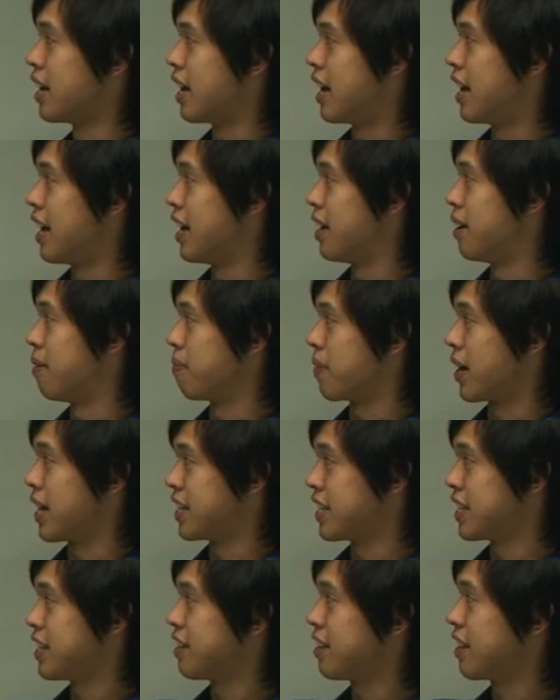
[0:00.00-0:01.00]

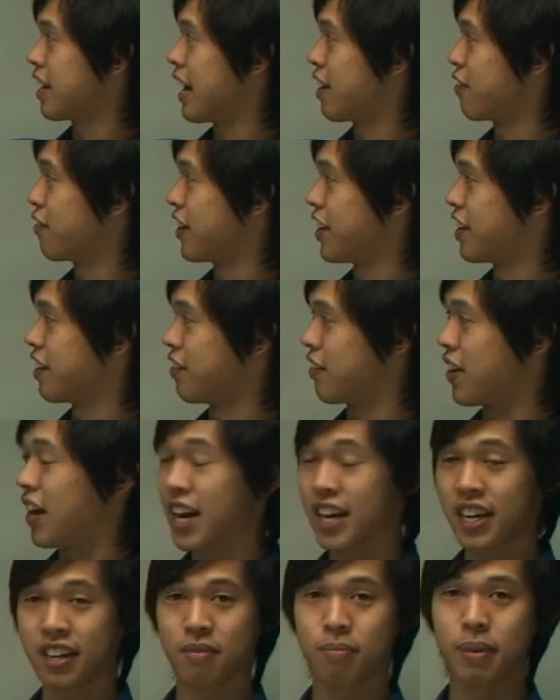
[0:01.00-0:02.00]
Until the advent of
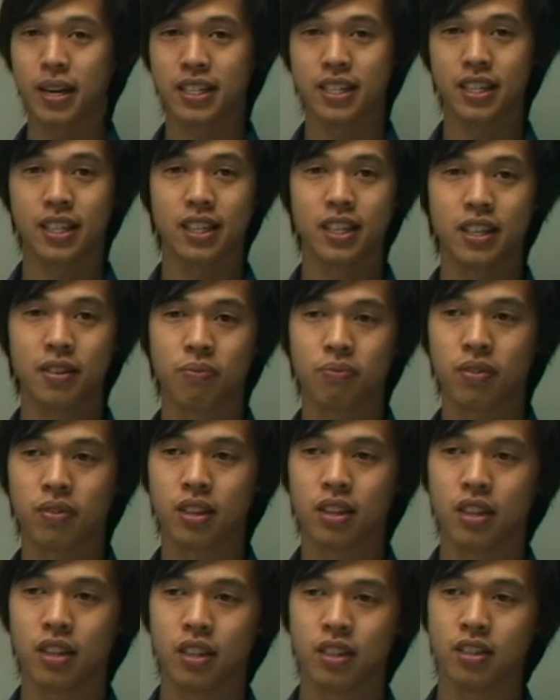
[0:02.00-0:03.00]
iron, basically.
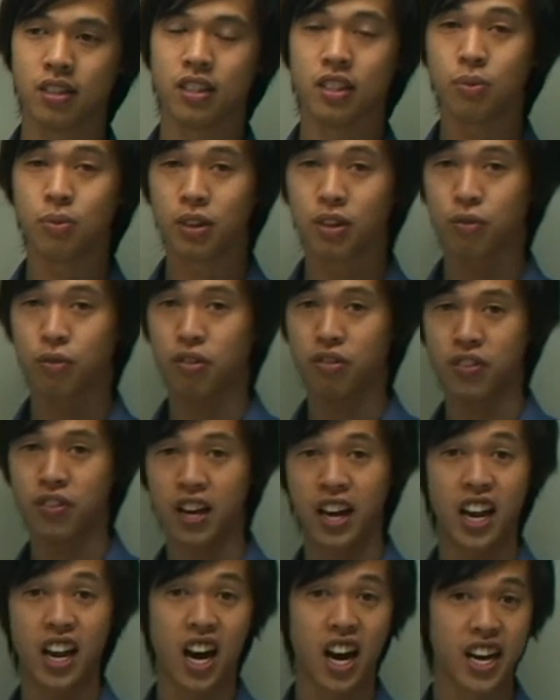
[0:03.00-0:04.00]
So until we could
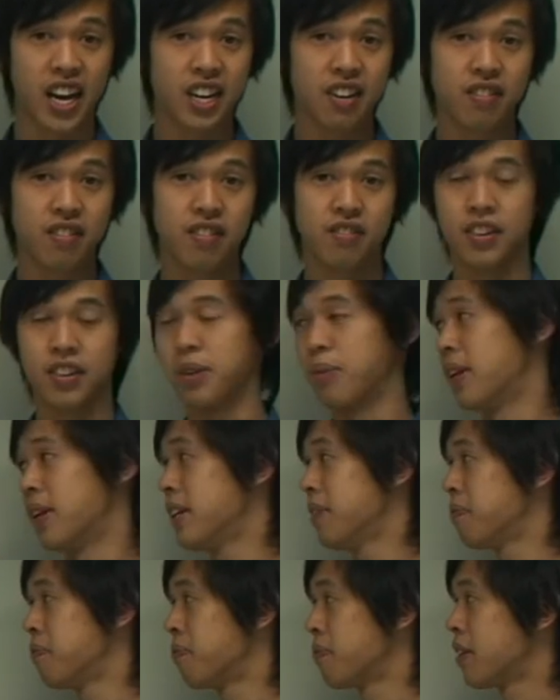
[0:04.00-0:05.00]
refine iron very
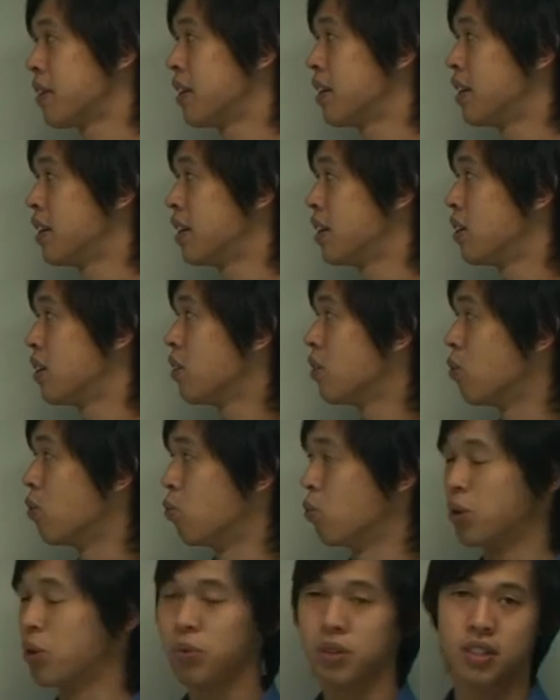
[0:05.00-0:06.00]
well,
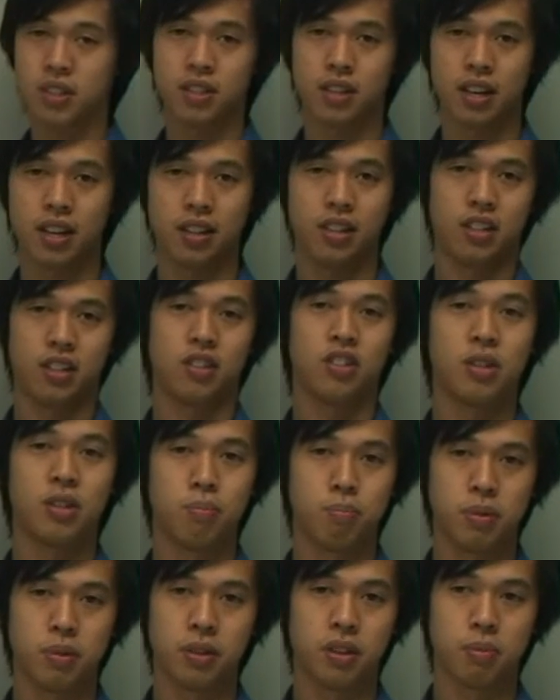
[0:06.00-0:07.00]
wood was the
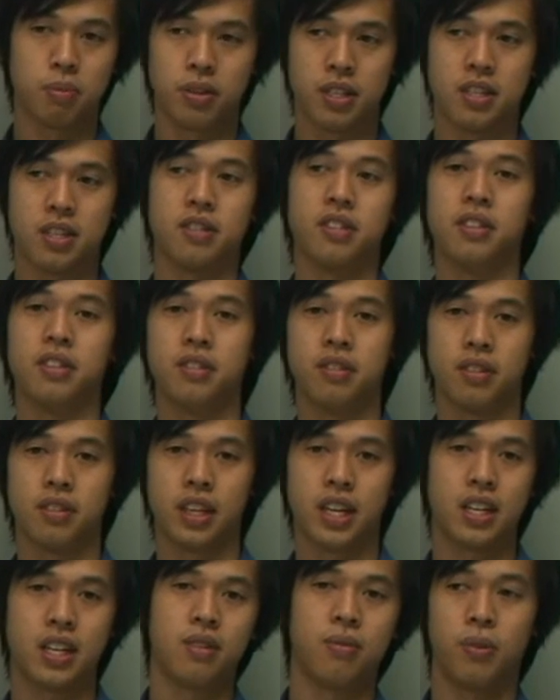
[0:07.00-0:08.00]
shipbuilding material,
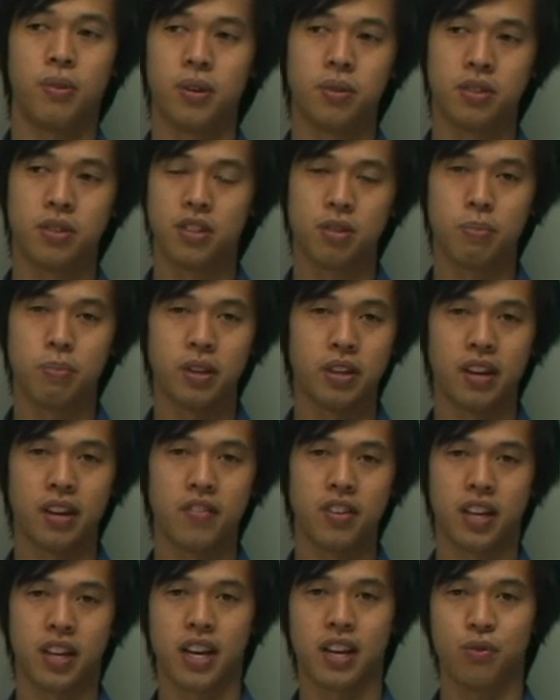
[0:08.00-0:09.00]
okay? We would just build
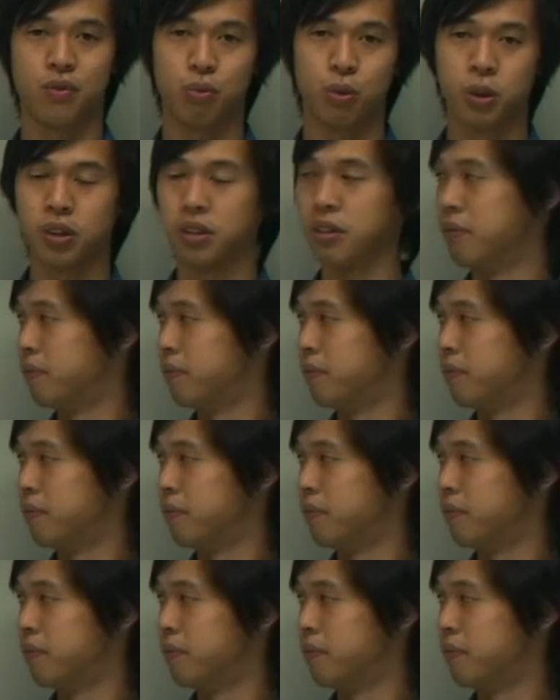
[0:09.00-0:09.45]
everything out of wood.